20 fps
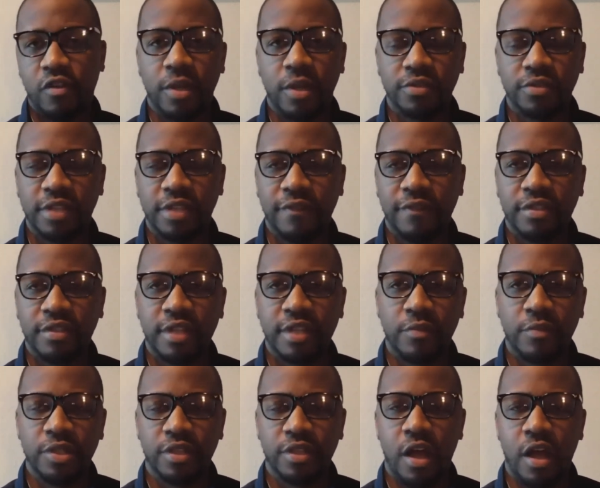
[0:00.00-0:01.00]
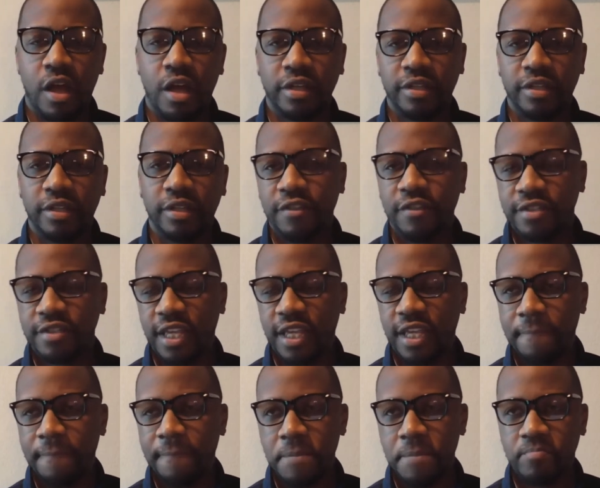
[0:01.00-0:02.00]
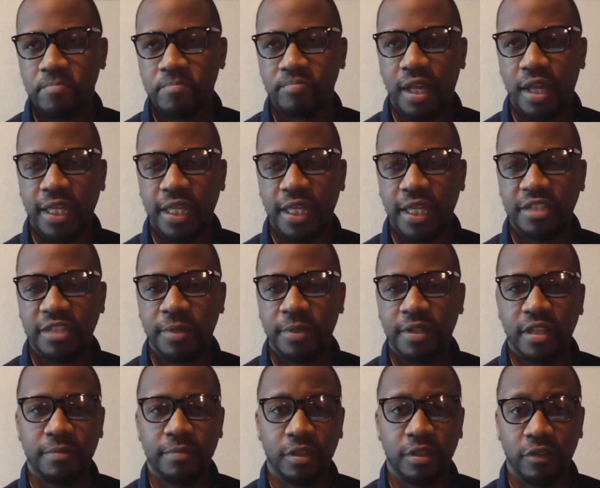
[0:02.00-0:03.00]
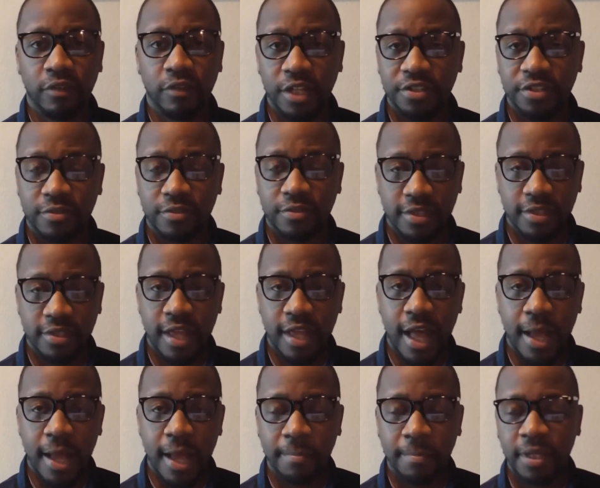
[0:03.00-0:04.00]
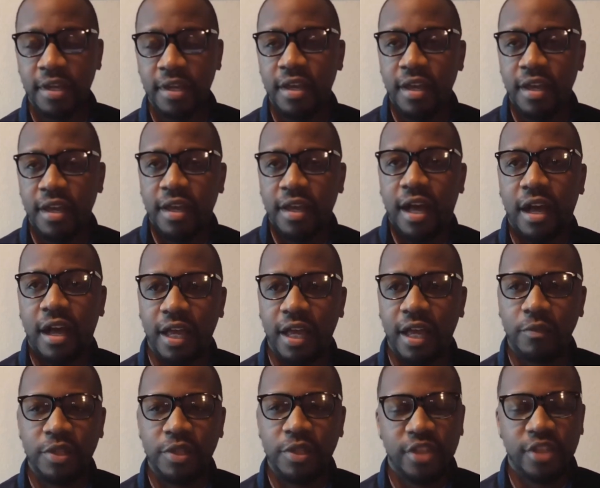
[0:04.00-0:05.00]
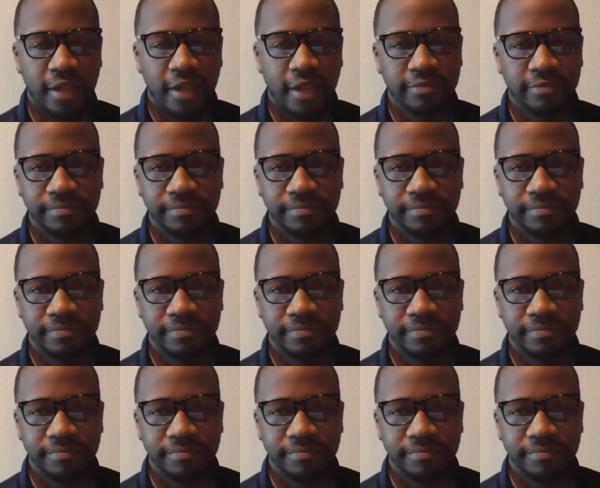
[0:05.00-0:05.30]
Every time we talk and conversate, he's been nothing but gracious with his time, and we chat and